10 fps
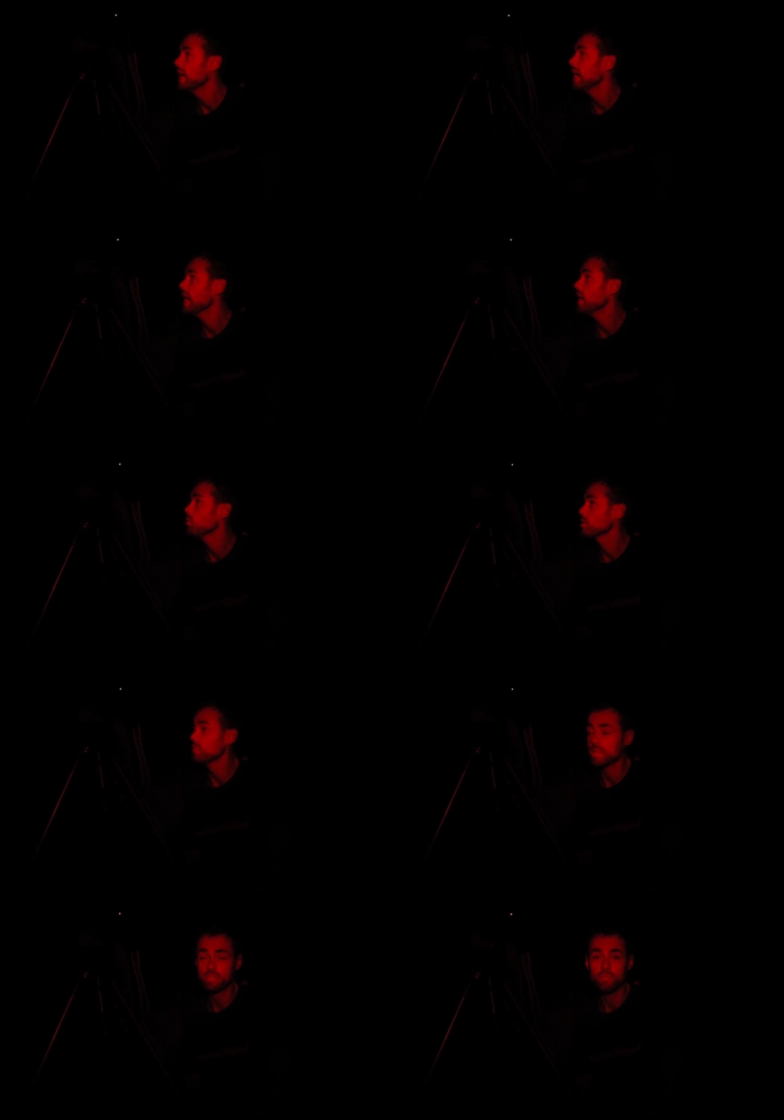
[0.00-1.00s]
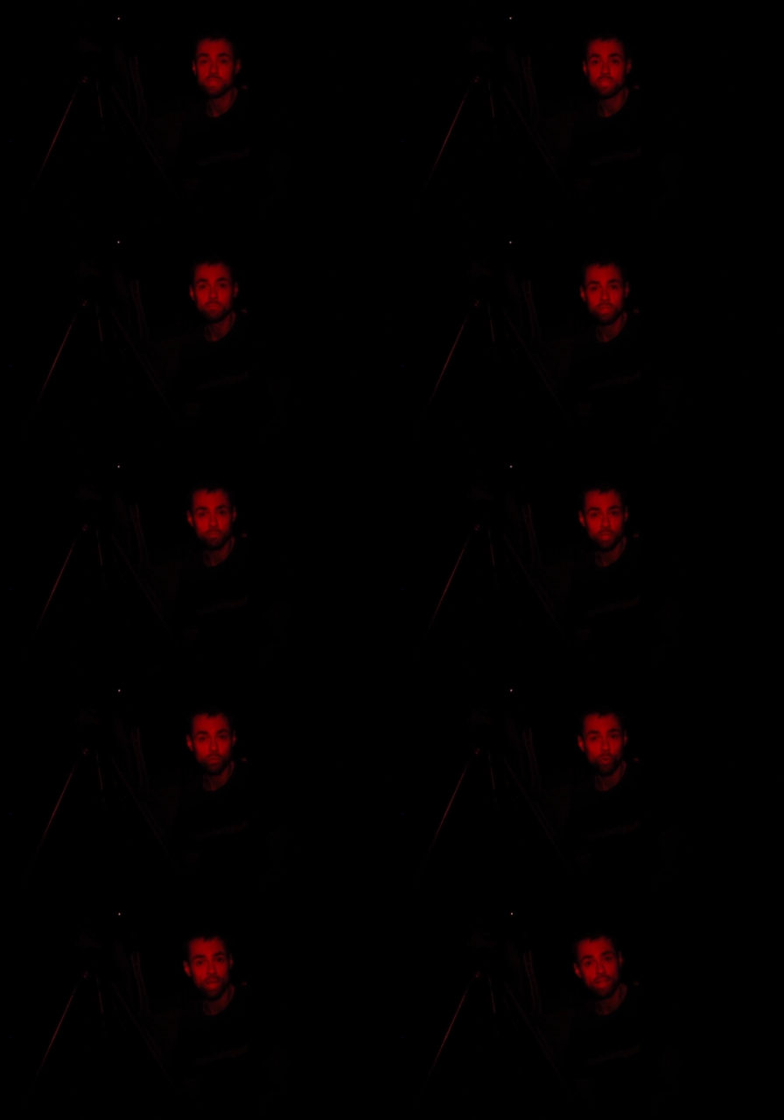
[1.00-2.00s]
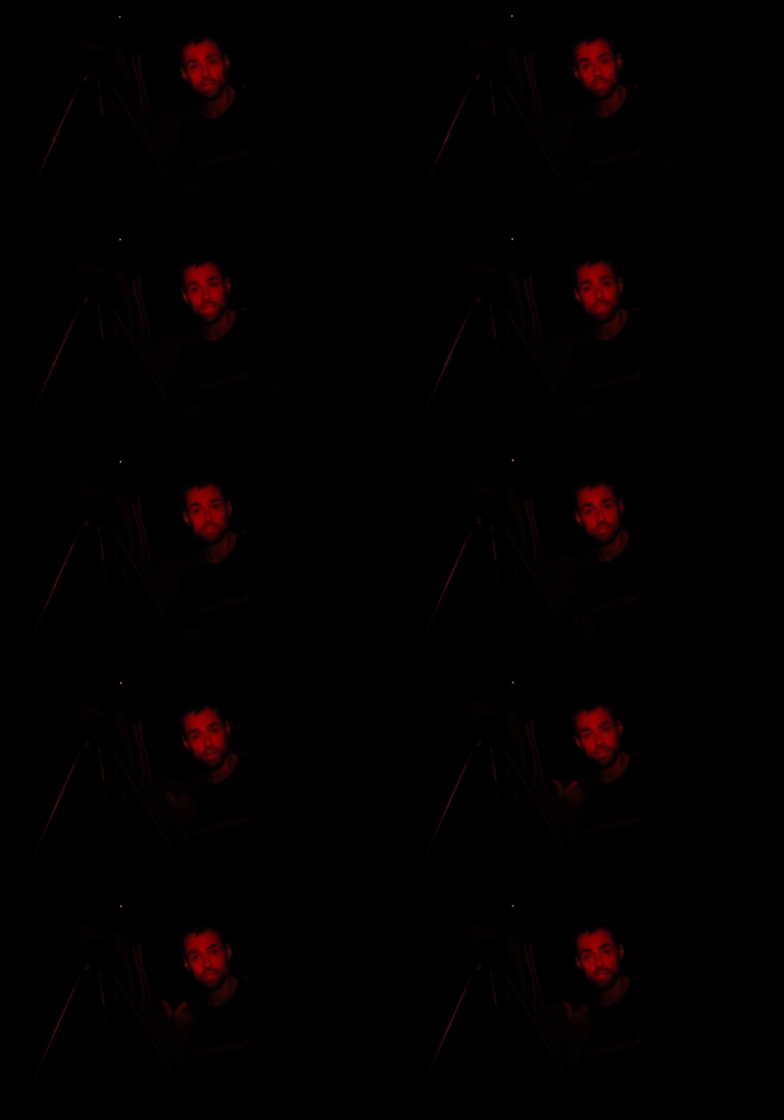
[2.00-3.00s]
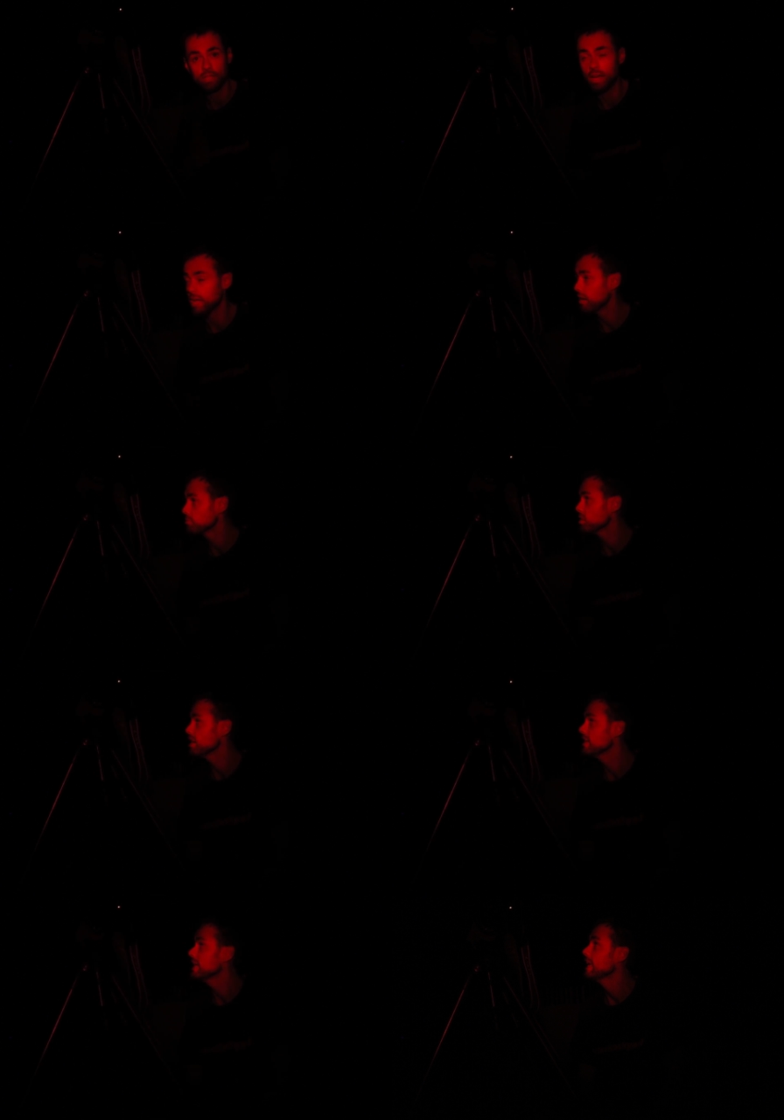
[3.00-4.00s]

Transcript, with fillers: uh, with my 17 millimeter wide angle lens on the Ioptron.